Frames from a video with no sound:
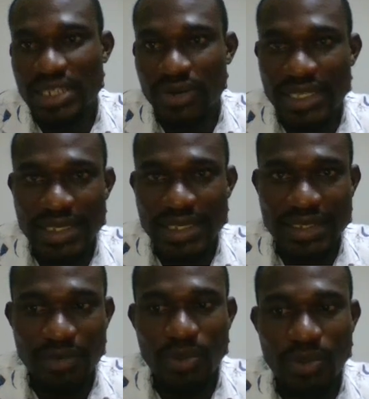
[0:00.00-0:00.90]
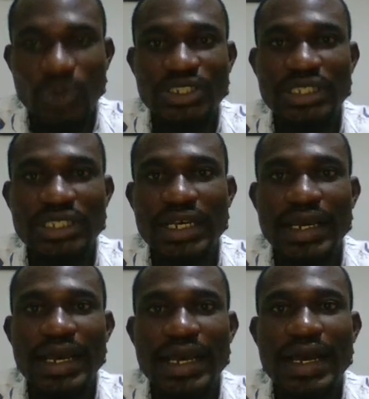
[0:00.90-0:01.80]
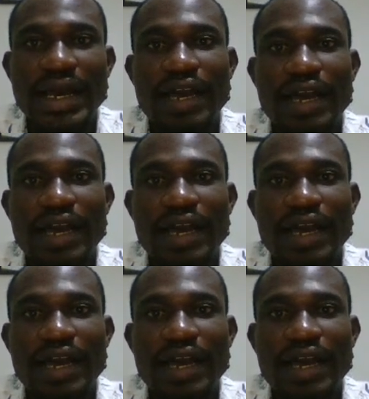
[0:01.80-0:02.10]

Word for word: Wasa samples. I have